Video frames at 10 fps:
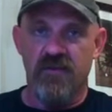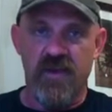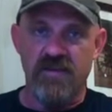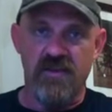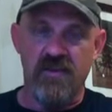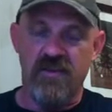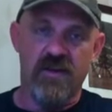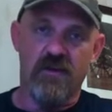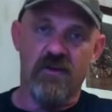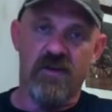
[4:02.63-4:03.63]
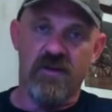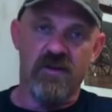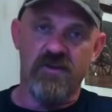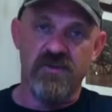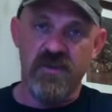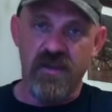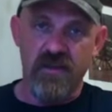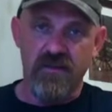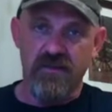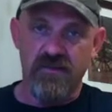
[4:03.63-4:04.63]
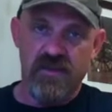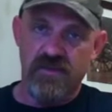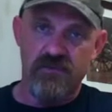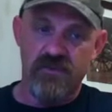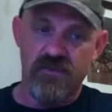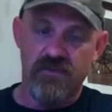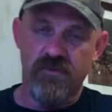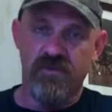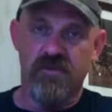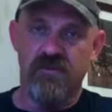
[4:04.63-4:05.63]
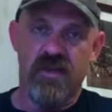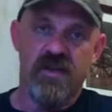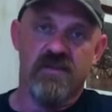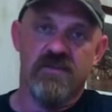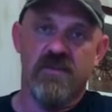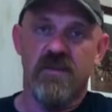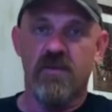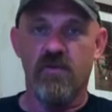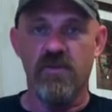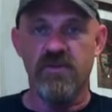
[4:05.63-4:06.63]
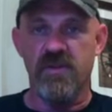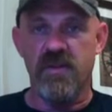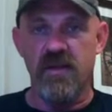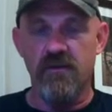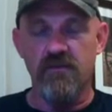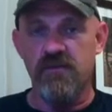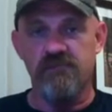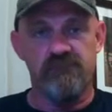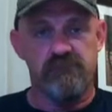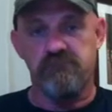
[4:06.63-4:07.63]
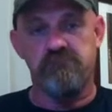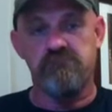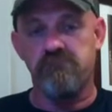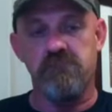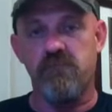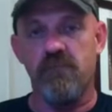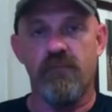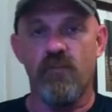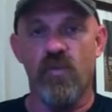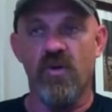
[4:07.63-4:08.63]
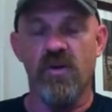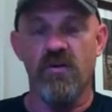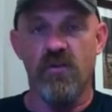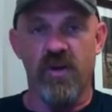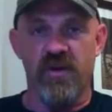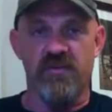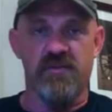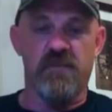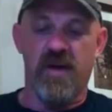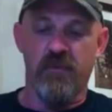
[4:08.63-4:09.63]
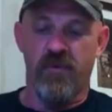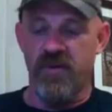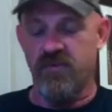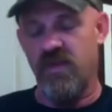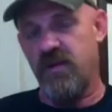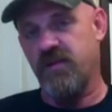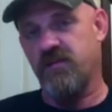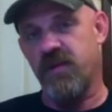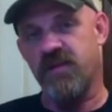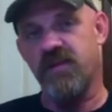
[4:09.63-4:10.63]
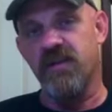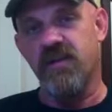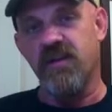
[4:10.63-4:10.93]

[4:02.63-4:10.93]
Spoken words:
That's the only thing holding our currency together is the reserve status. Once it goes, we'll go the way of Zimbabwe is what I'm expecting.